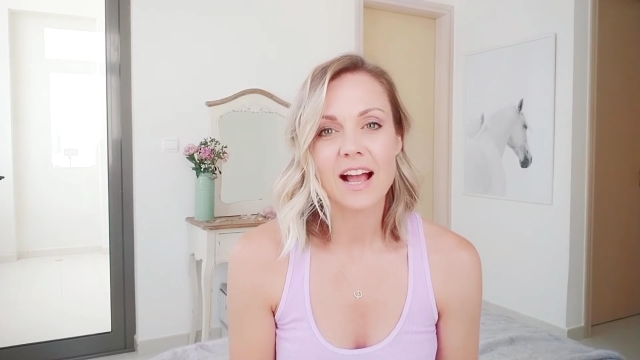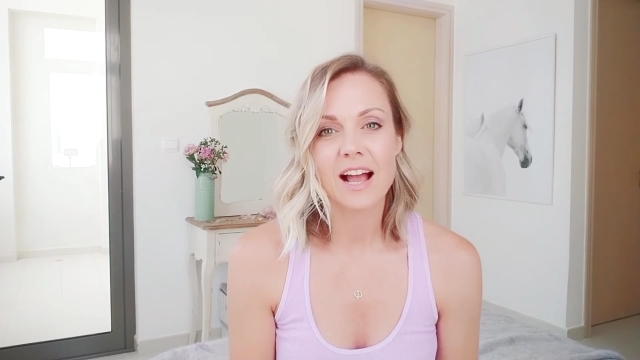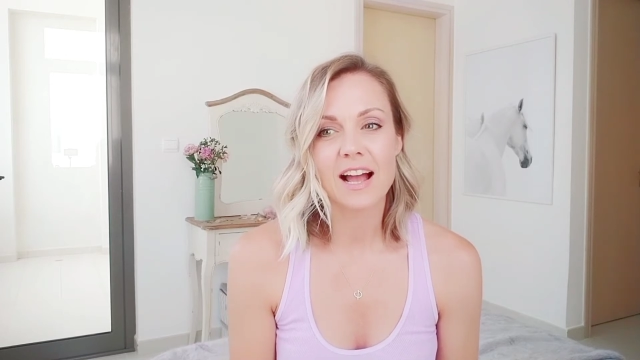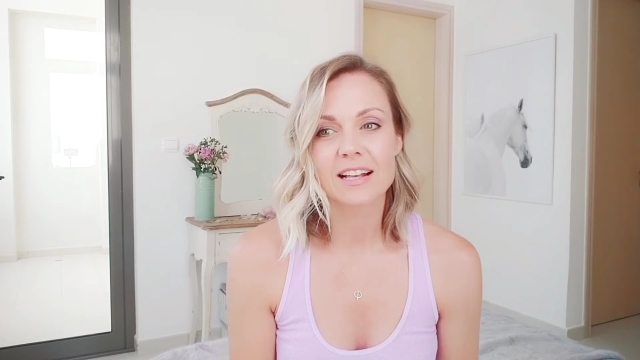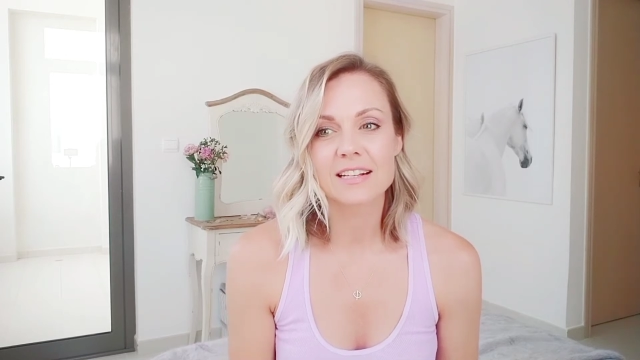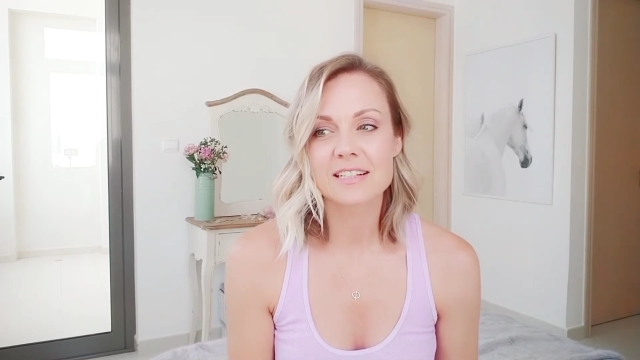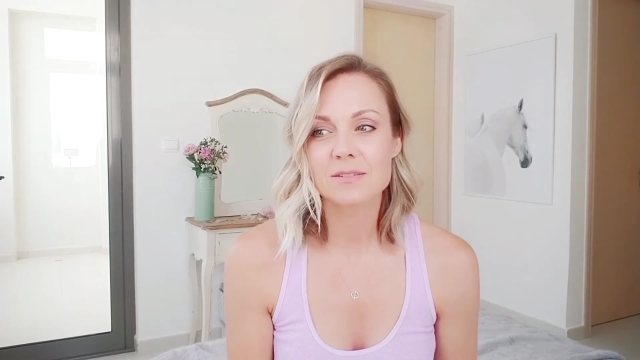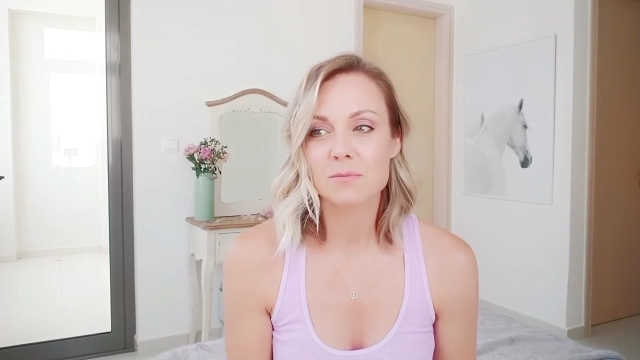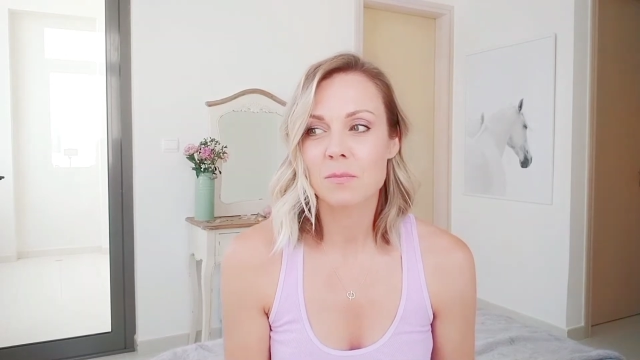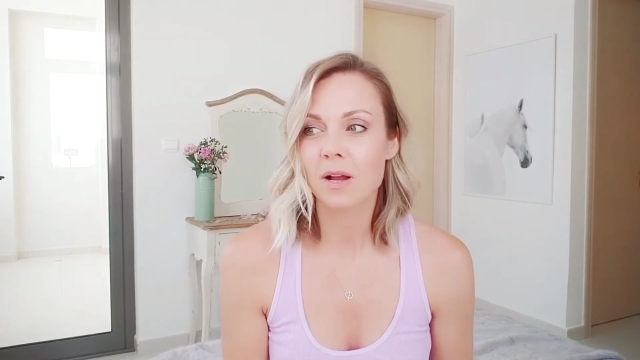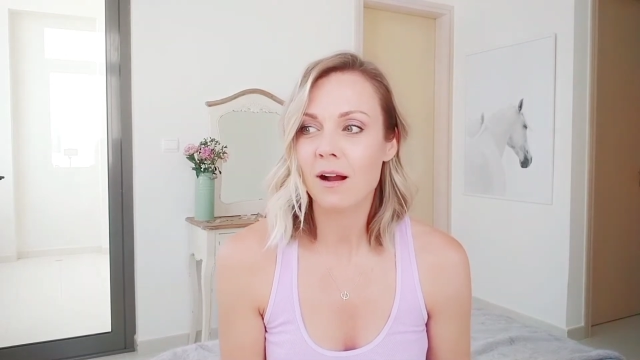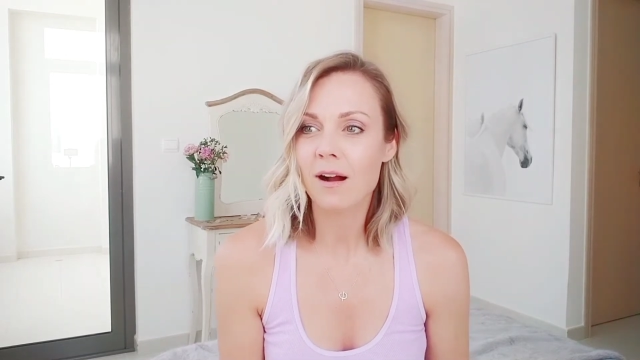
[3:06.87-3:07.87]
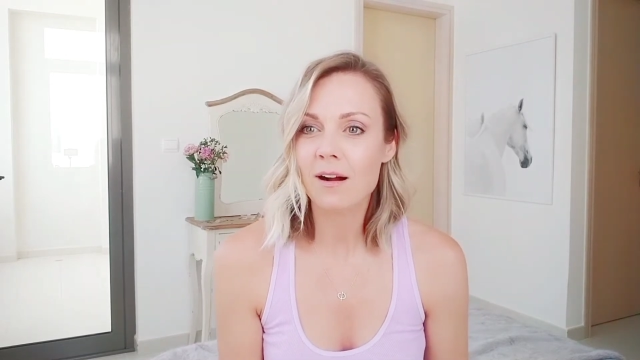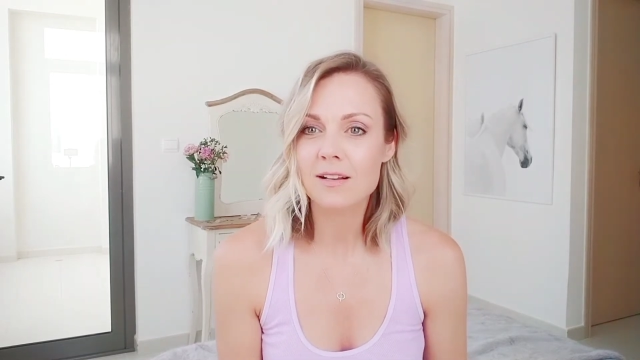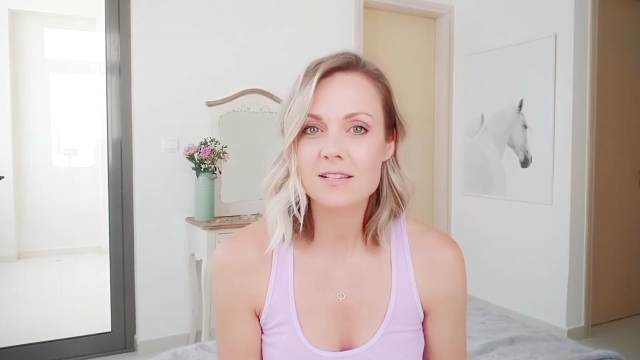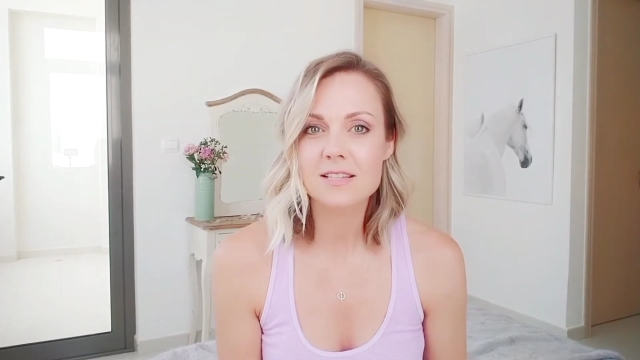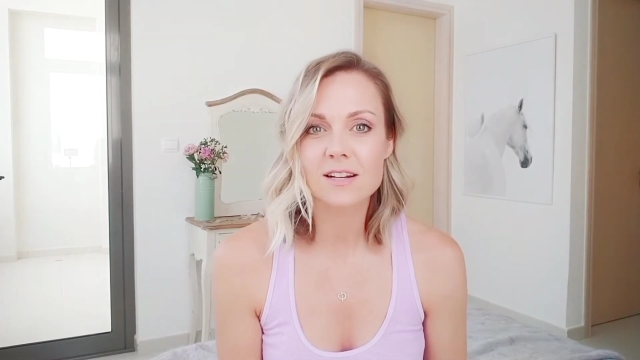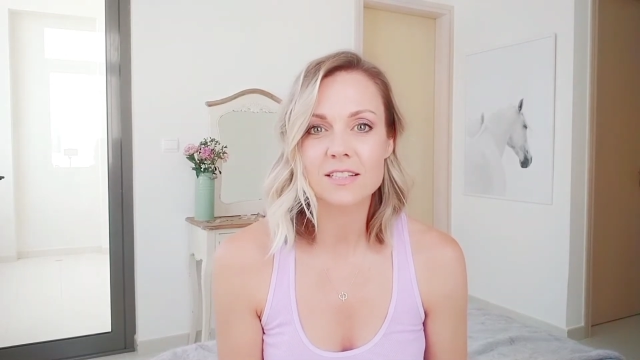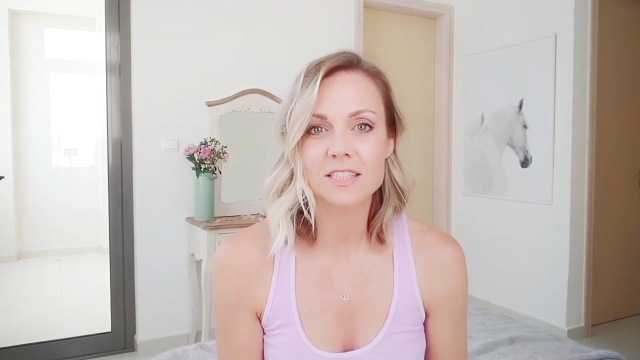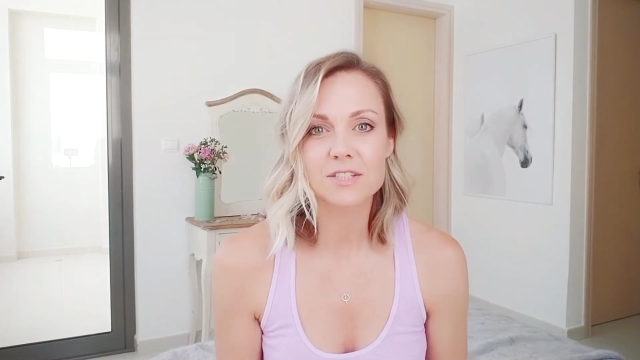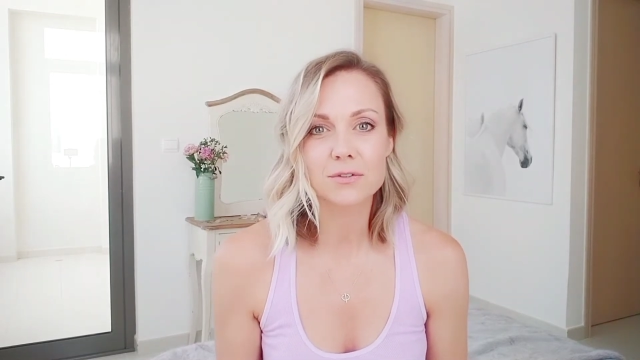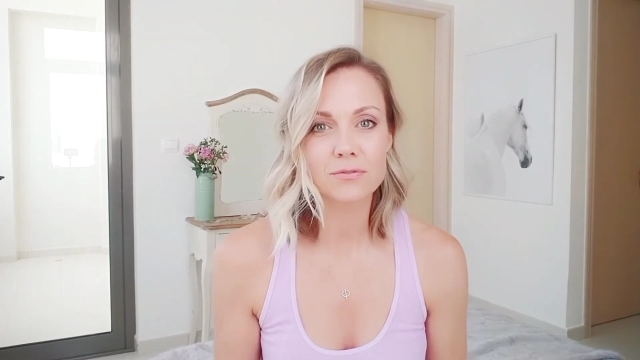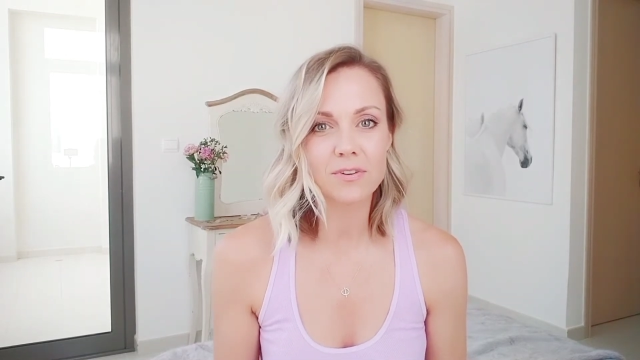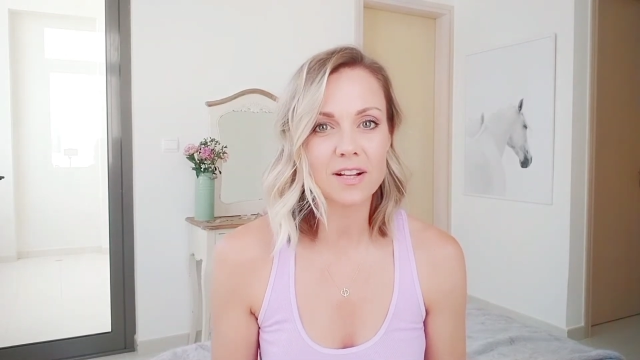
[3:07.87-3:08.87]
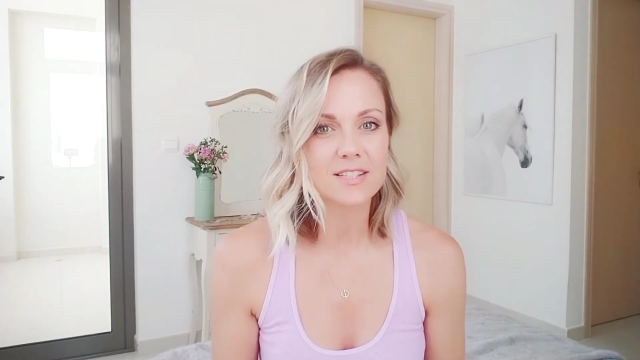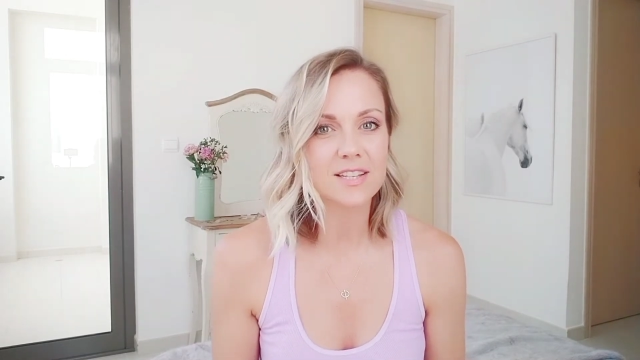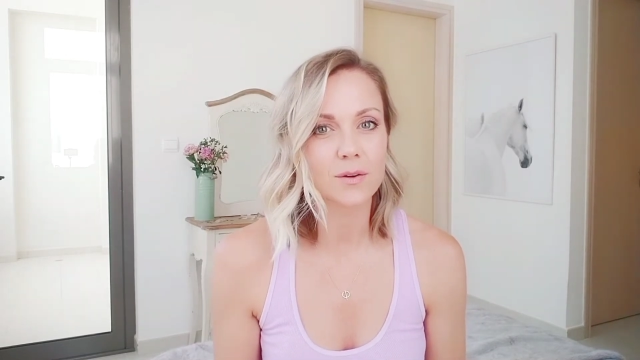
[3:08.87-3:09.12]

and my heart started to flutter